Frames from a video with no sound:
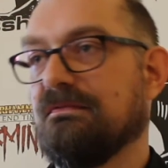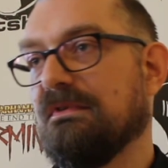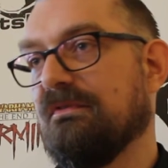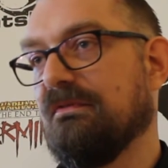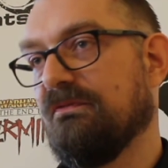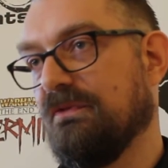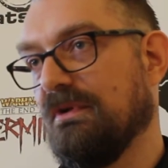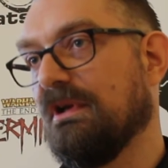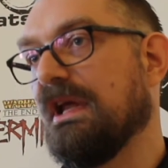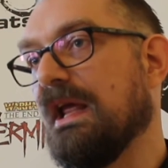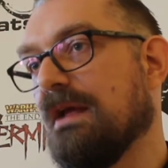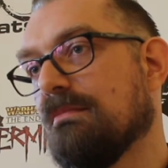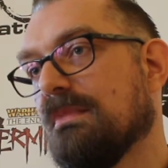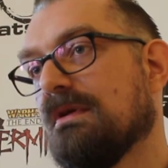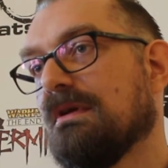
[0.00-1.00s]
full
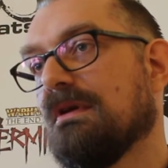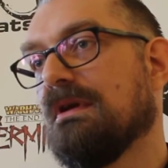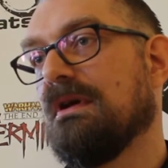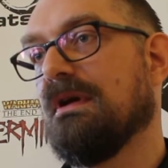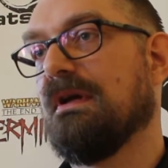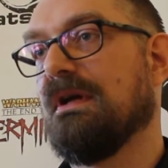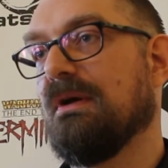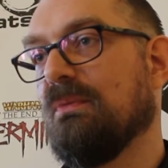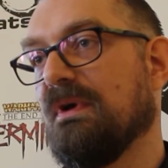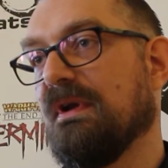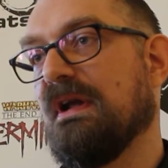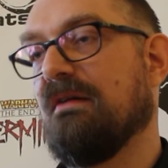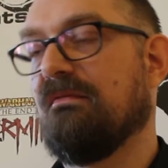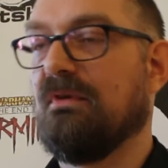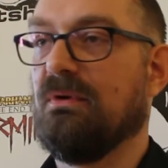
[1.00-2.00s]
game and one
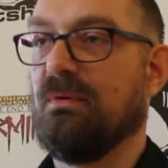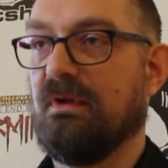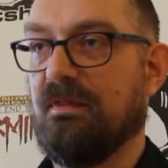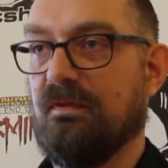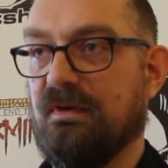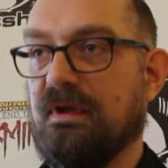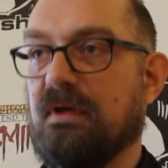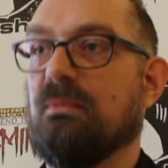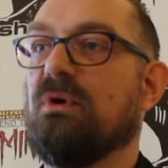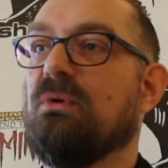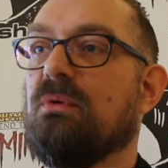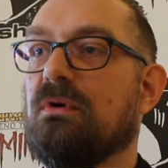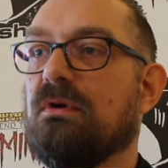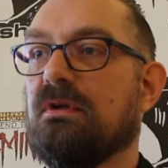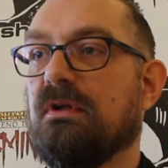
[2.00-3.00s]
have only the
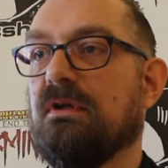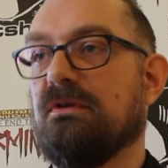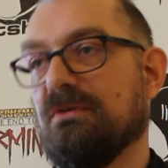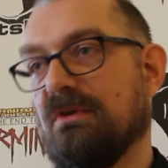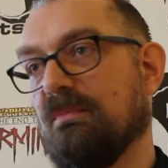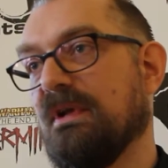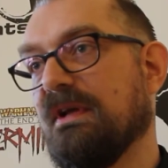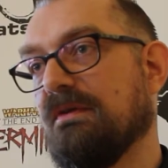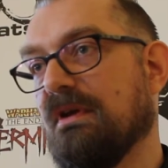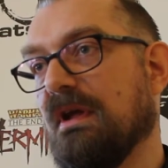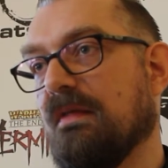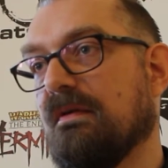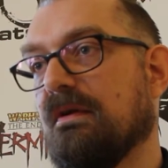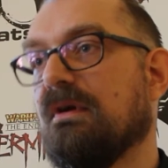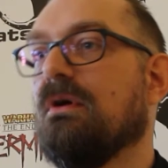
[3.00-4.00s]
demo, you can play
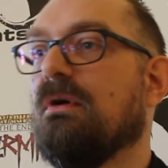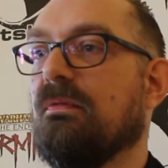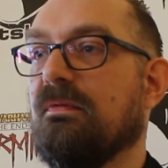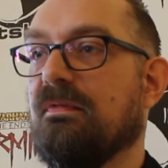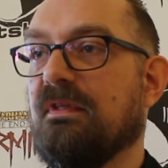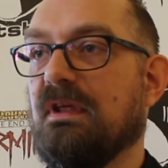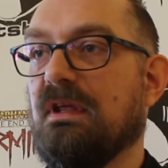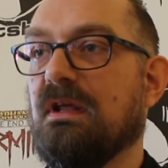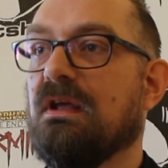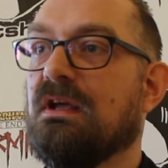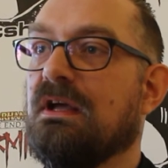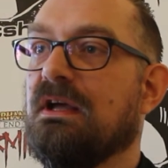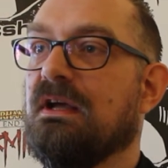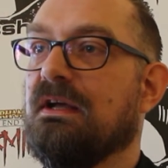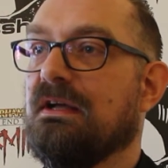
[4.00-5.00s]
together on the
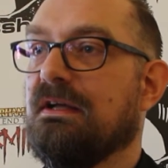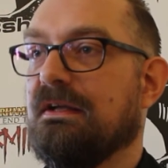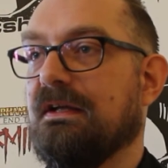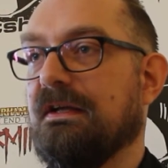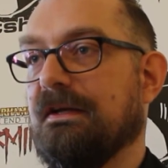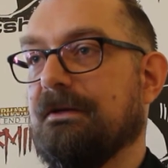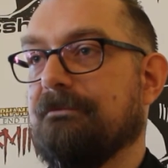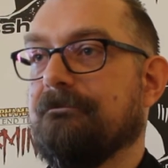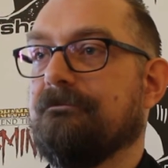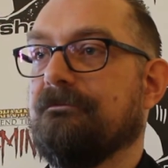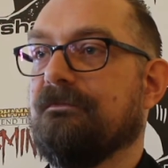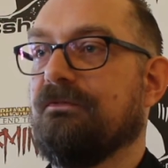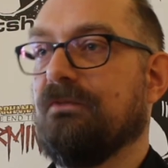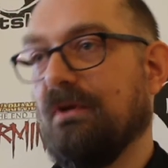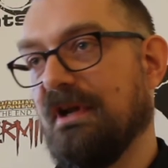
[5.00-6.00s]

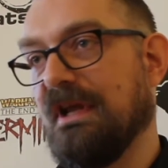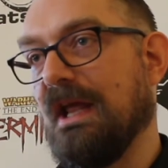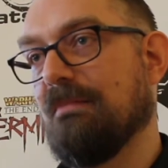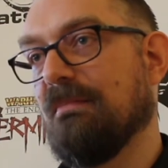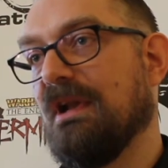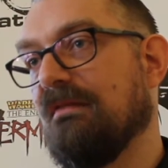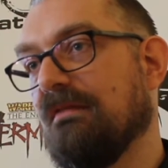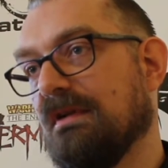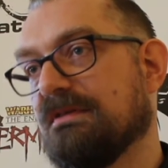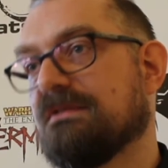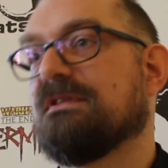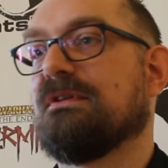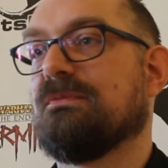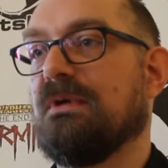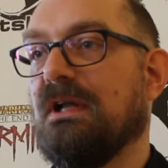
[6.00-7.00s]
full game
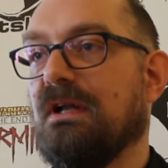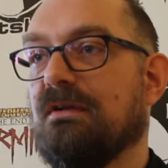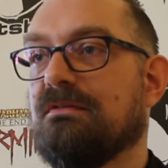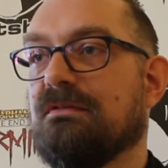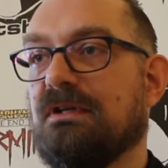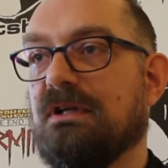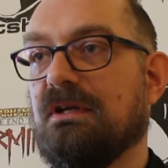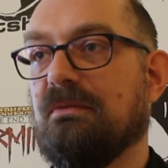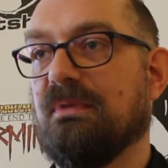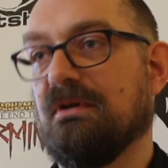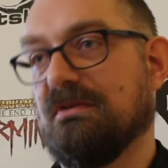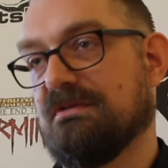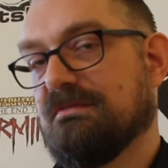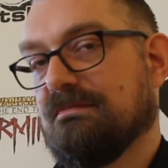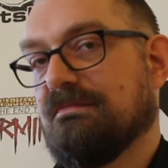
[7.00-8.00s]
levels as well,
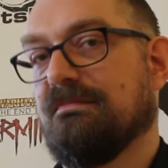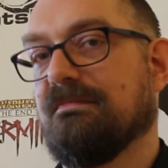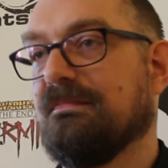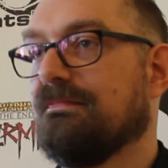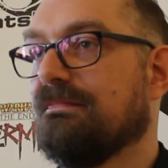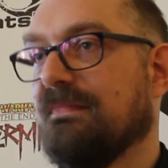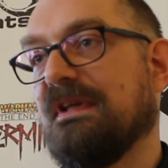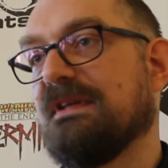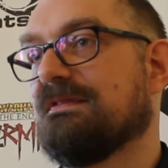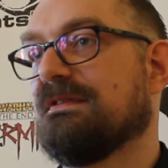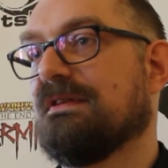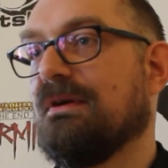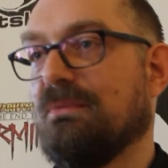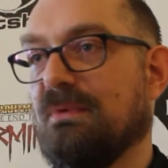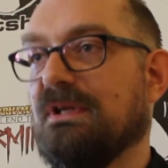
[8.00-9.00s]
because
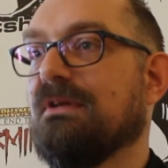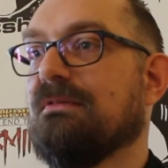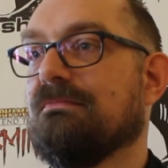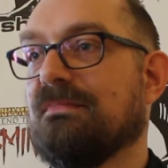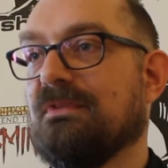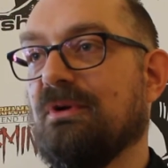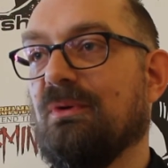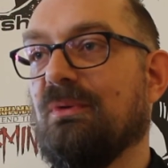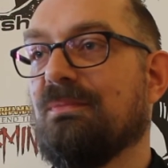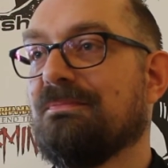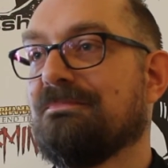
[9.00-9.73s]
that's how we roll.